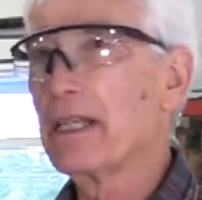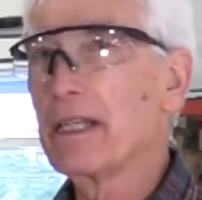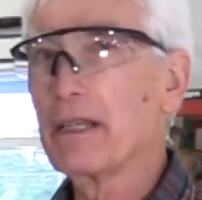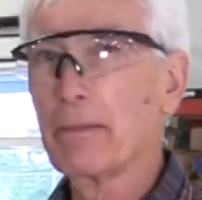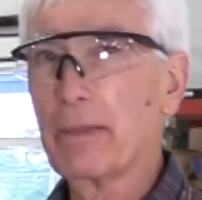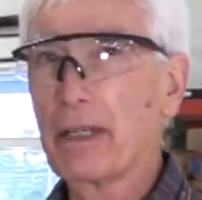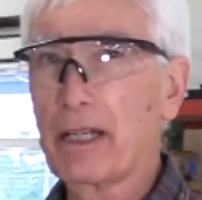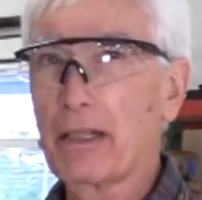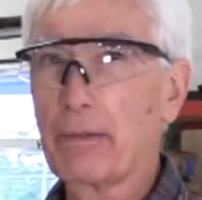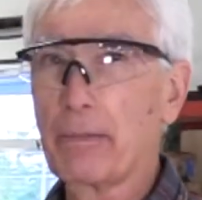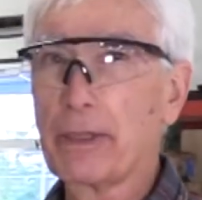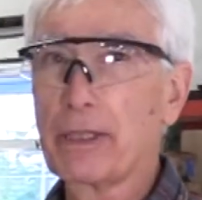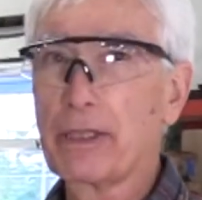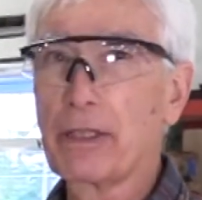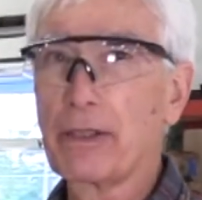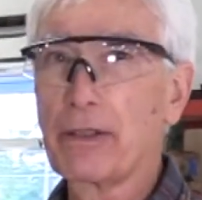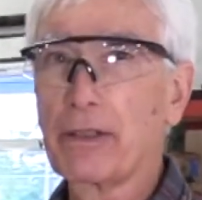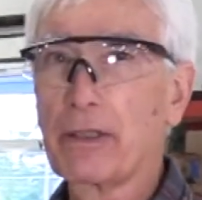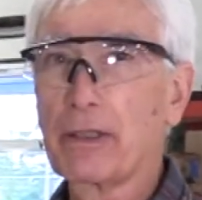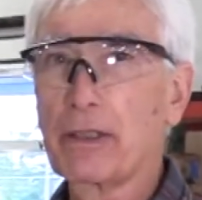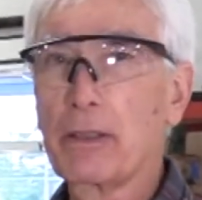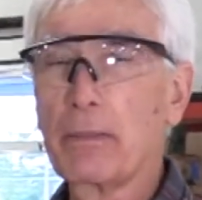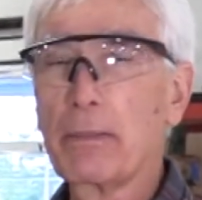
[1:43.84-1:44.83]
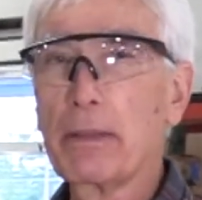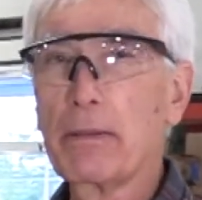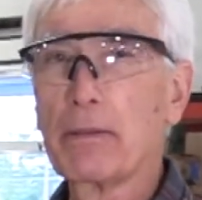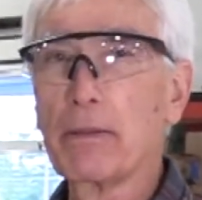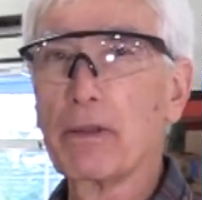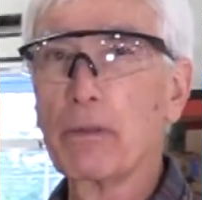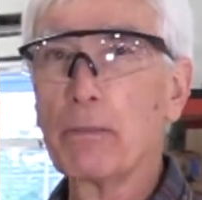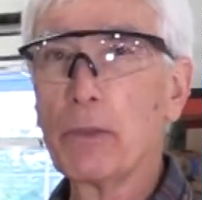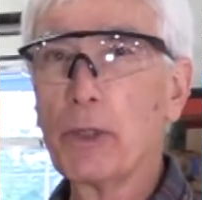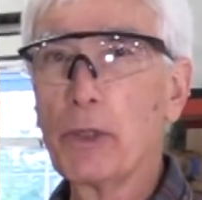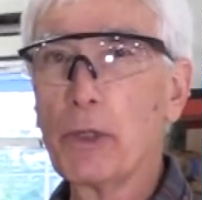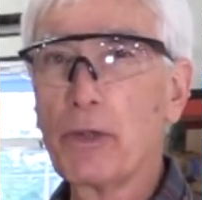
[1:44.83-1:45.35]
the amount of material to be
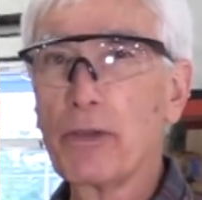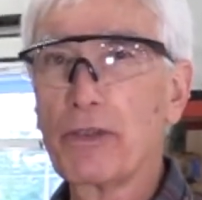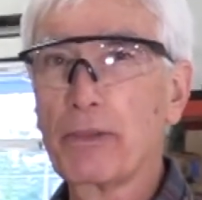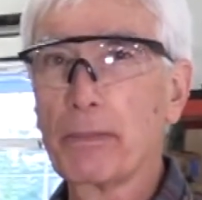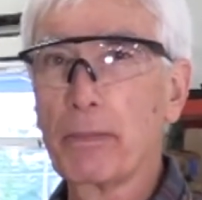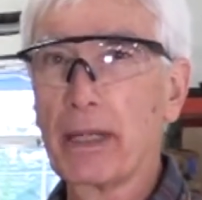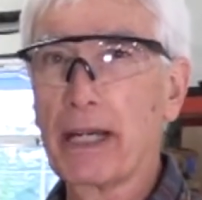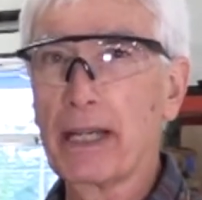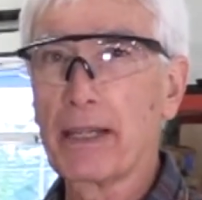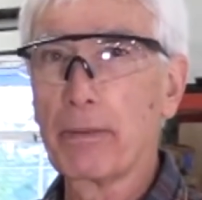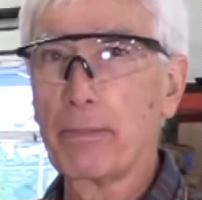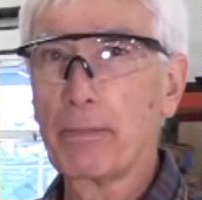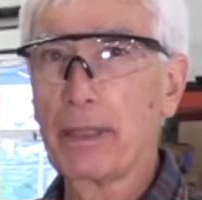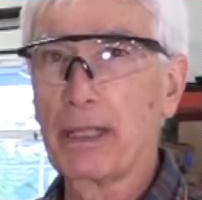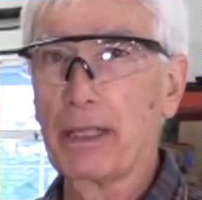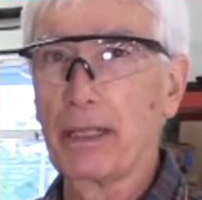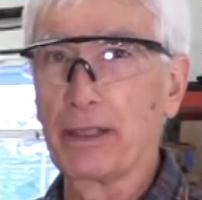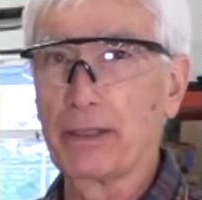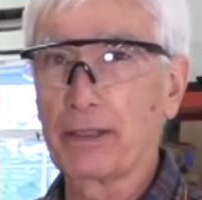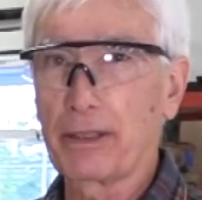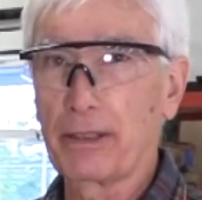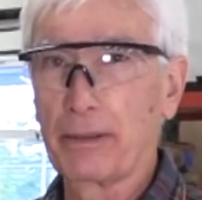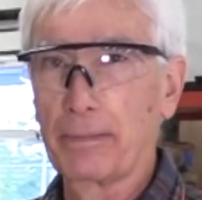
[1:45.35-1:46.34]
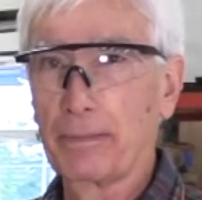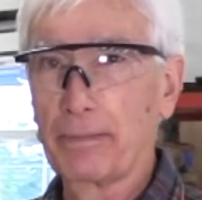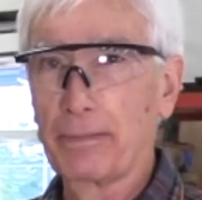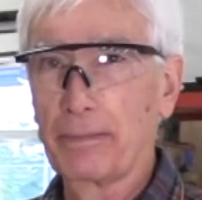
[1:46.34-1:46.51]
removed by the belt.